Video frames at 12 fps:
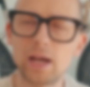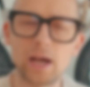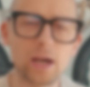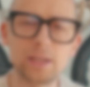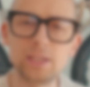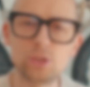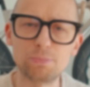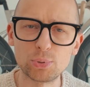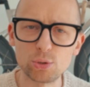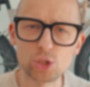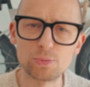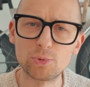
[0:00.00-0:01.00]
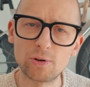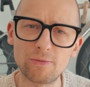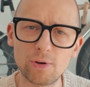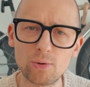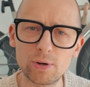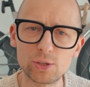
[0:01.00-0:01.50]
I need to push more
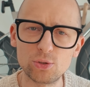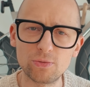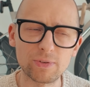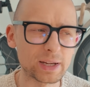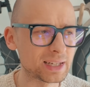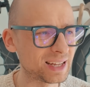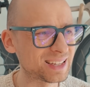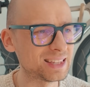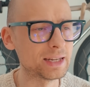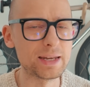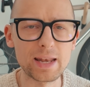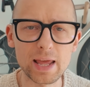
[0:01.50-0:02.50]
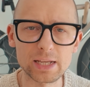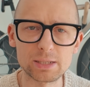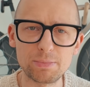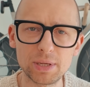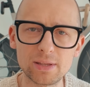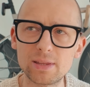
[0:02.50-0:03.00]
forward to find like the
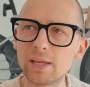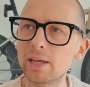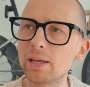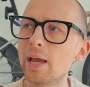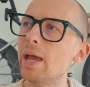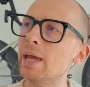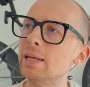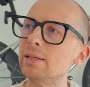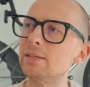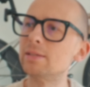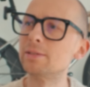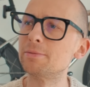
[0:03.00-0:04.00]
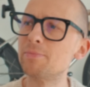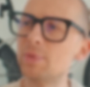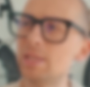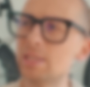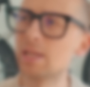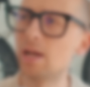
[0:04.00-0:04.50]
next big thing. And
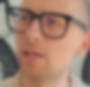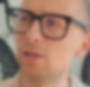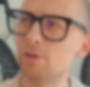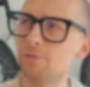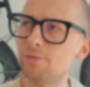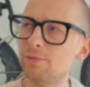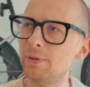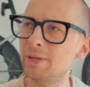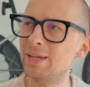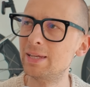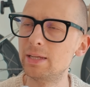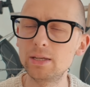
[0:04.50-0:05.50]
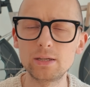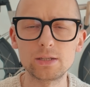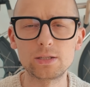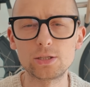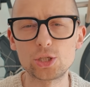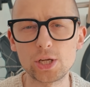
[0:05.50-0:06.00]
this kind of,
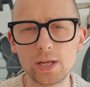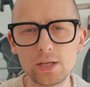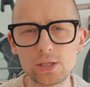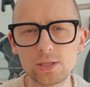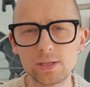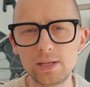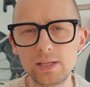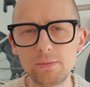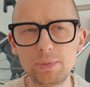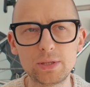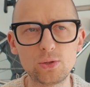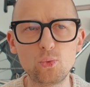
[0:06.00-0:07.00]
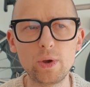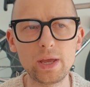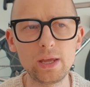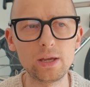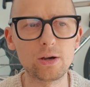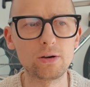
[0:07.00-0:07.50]
it changed a little bit the
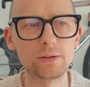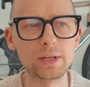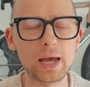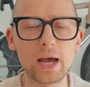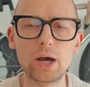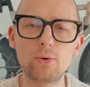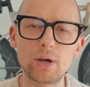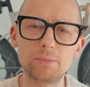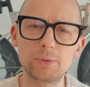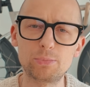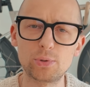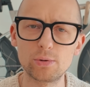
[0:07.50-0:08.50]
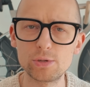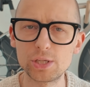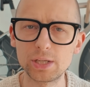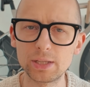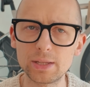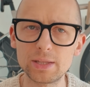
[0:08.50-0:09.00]
way on how I'm
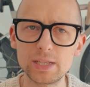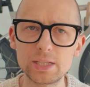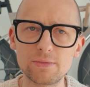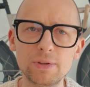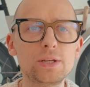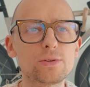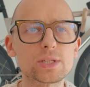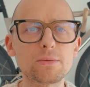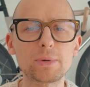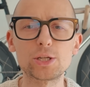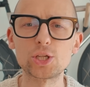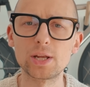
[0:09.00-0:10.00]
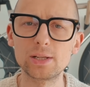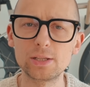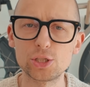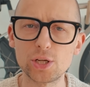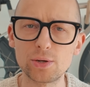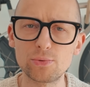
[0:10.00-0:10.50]
approaching these videos and my channel in
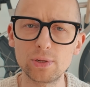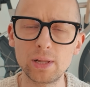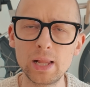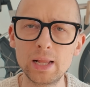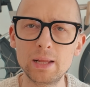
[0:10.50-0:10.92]
general,